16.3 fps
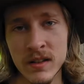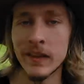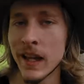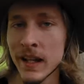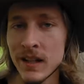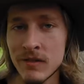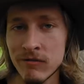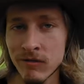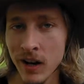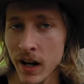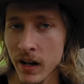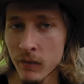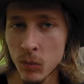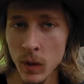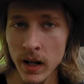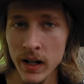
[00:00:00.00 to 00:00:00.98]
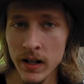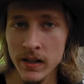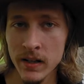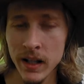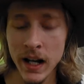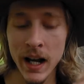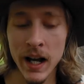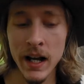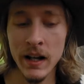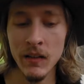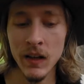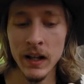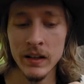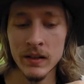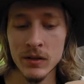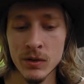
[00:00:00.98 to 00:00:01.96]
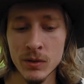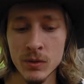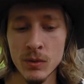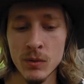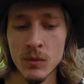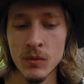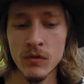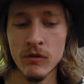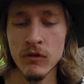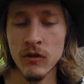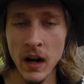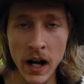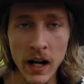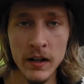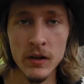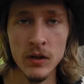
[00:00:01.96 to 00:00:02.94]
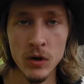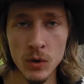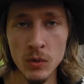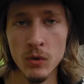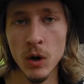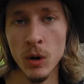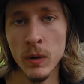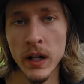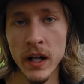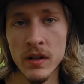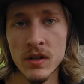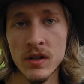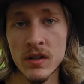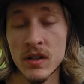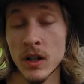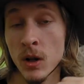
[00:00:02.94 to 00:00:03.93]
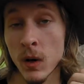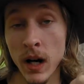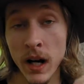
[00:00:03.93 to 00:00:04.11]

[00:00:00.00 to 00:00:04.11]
That's 5 ways that I like to find new locations to go